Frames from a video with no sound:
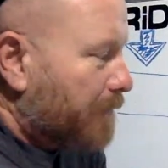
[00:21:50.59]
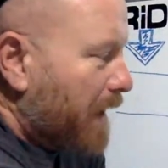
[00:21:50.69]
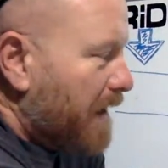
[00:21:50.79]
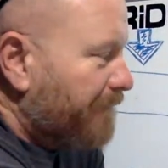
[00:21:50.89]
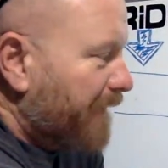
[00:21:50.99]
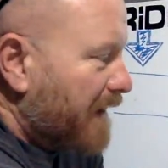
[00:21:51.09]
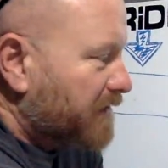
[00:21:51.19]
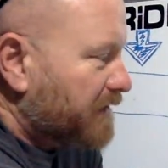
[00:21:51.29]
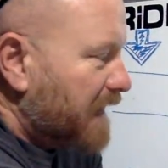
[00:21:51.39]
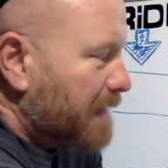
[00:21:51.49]
But if that
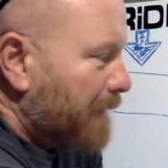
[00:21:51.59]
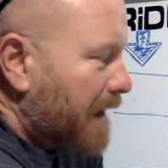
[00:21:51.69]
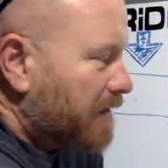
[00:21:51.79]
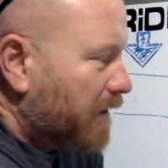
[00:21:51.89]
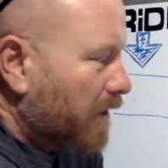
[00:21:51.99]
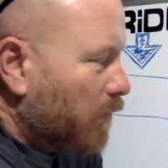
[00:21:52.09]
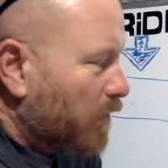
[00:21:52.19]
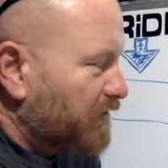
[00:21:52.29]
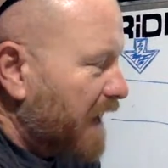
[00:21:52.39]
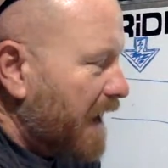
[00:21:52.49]
seabed
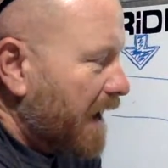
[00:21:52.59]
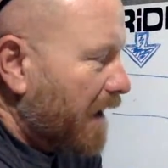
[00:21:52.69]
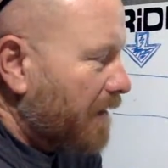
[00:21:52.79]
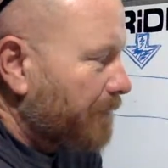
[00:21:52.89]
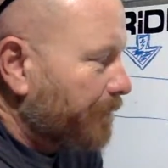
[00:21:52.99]
was here,